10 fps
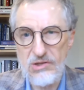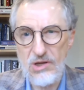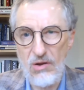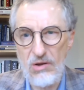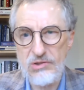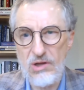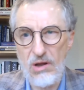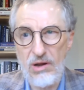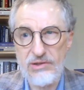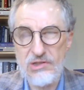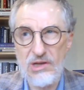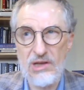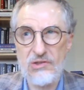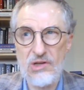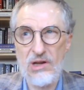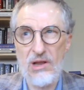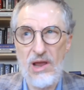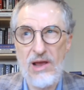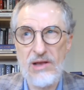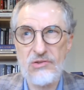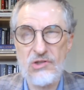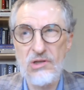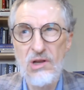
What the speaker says: It lost a lot of seats in a house